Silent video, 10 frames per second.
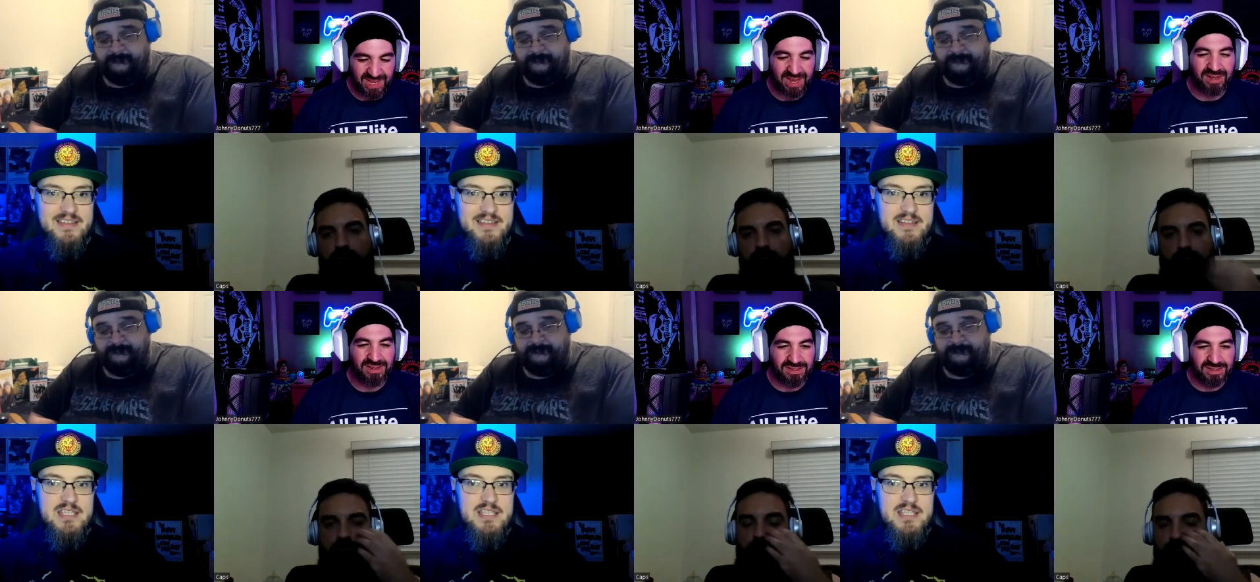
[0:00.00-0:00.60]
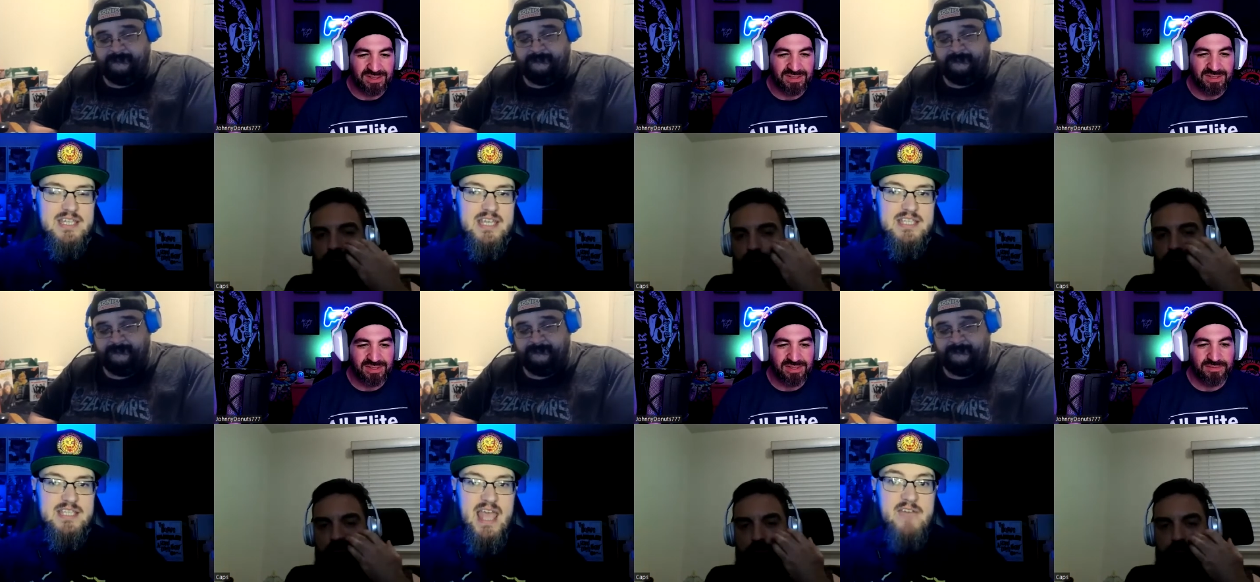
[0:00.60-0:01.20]
Speaker 1: Yeah,
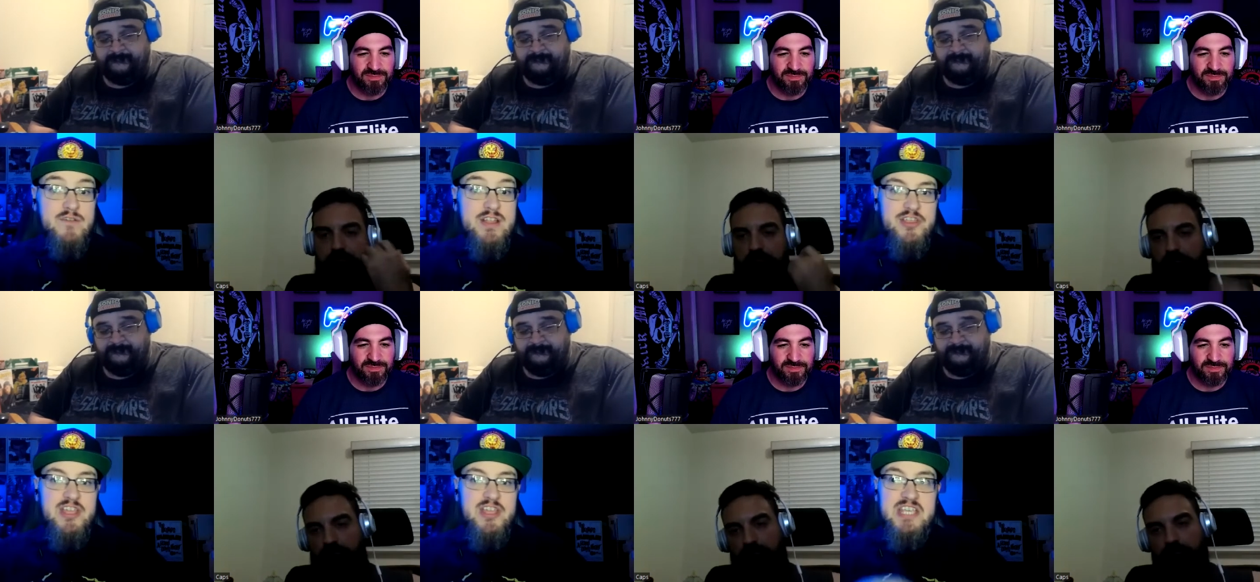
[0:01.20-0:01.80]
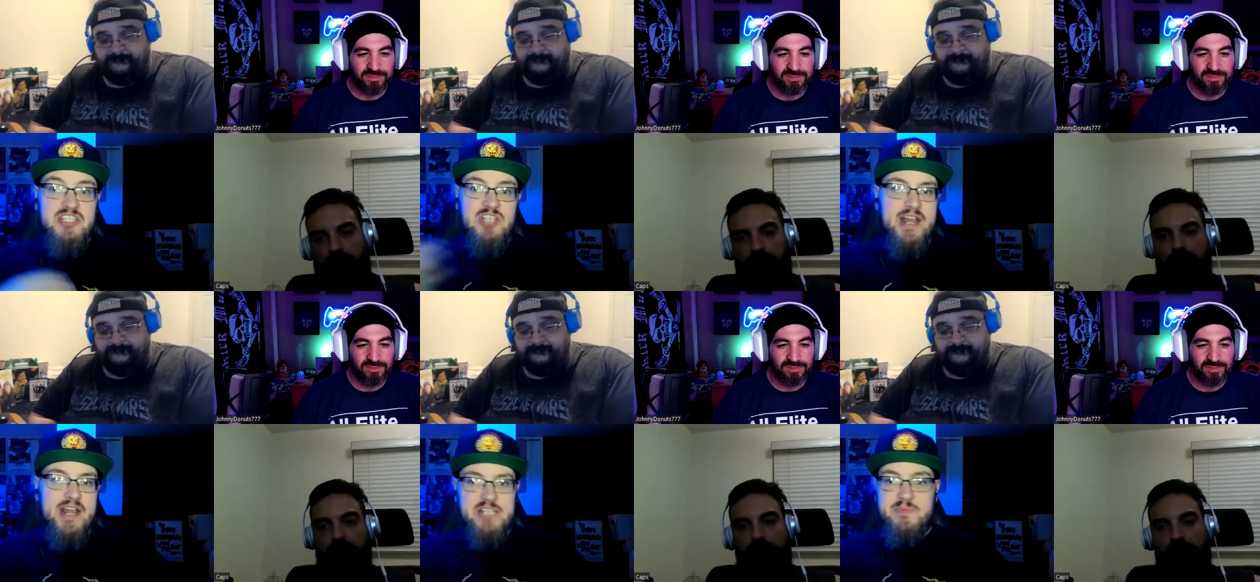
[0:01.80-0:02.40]
his everything he's
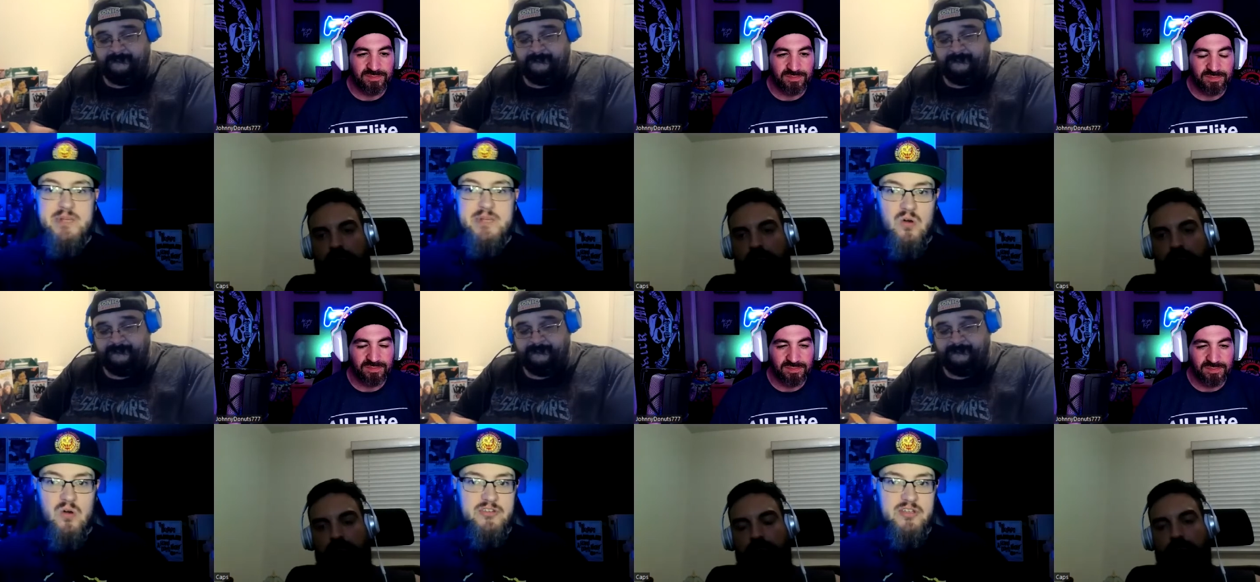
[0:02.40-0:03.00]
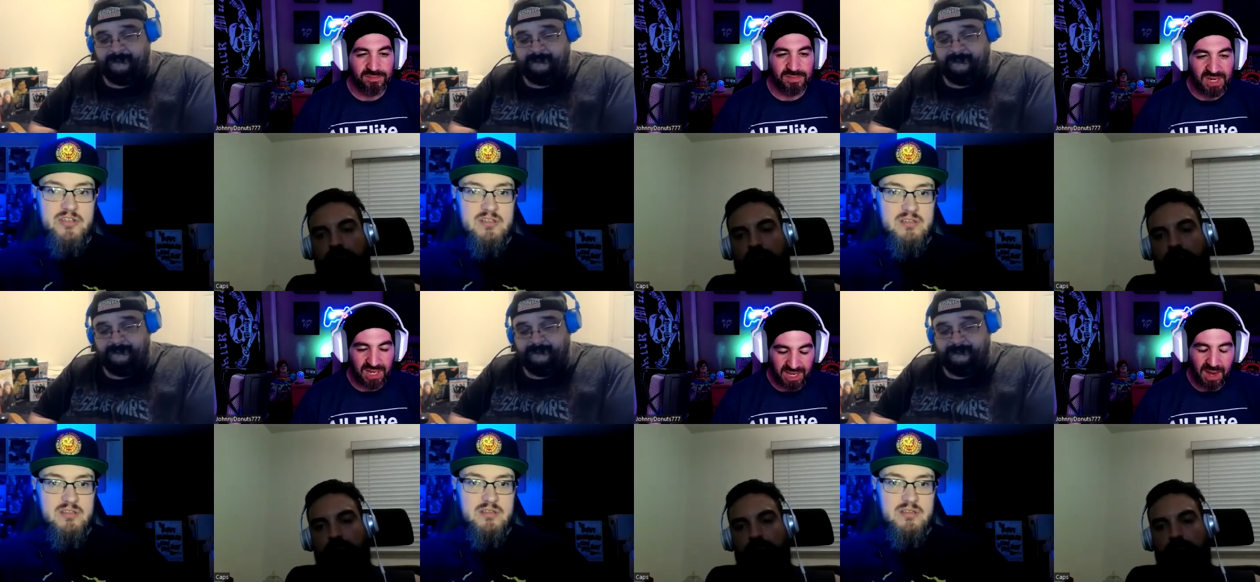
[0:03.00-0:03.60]
done has been gold.
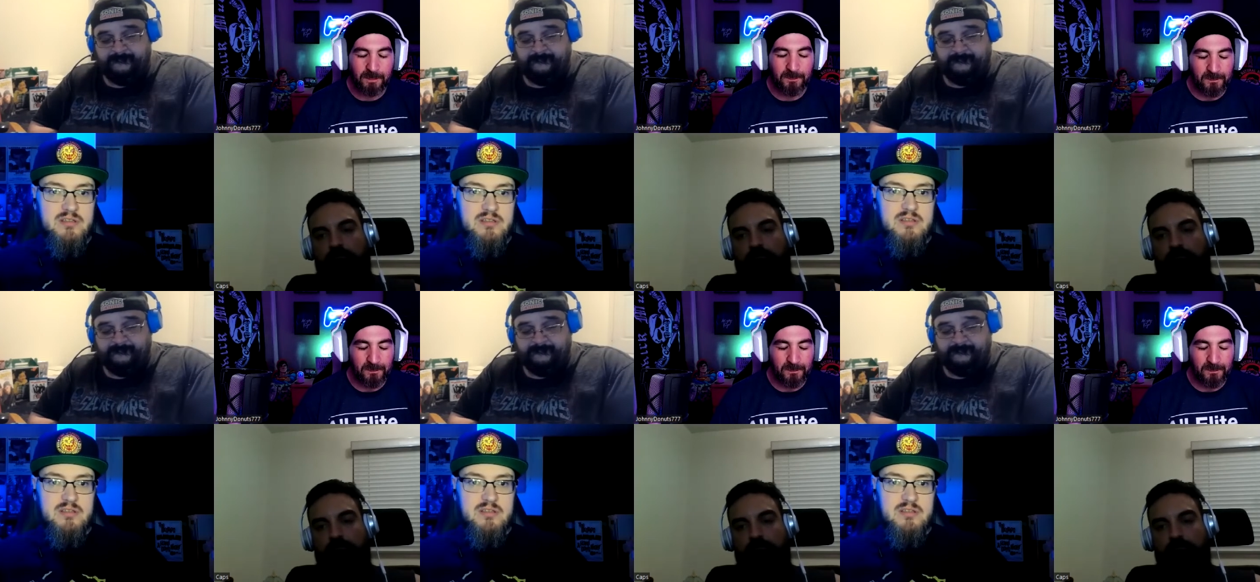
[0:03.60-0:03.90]
Yep,